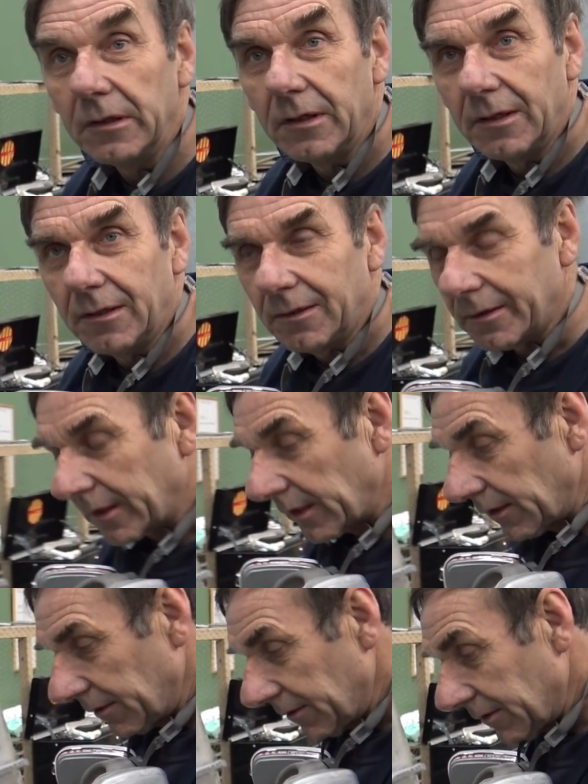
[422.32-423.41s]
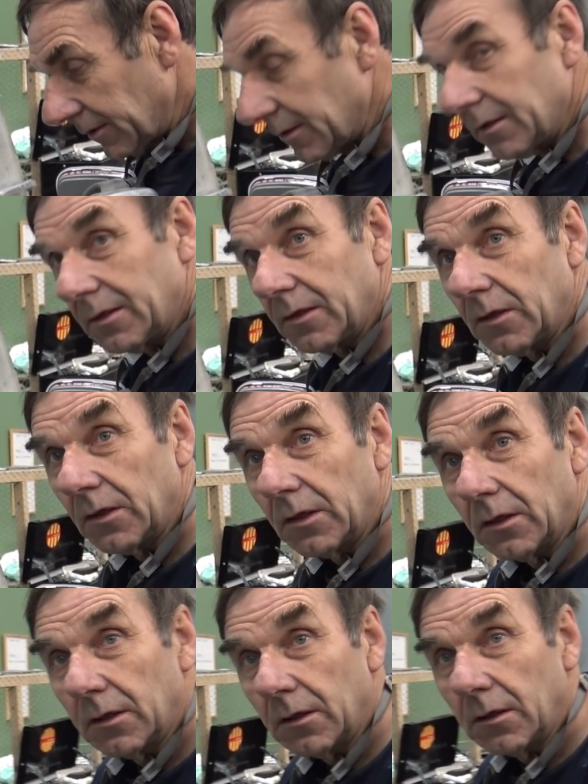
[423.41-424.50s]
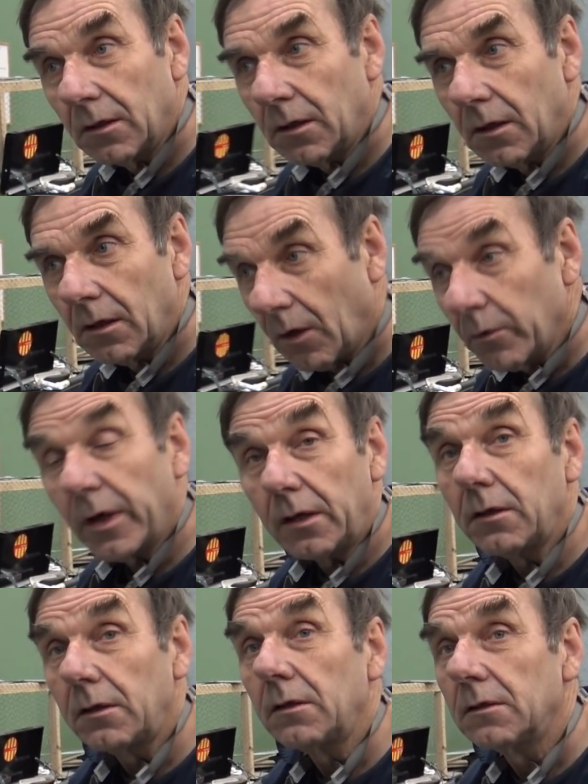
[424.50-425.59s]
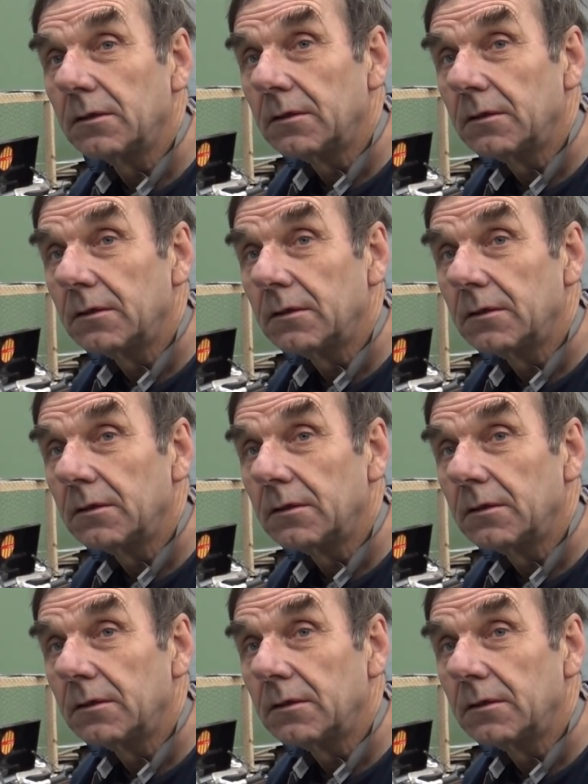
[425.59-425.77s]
You can keep it at a bit of an angle then to take it off.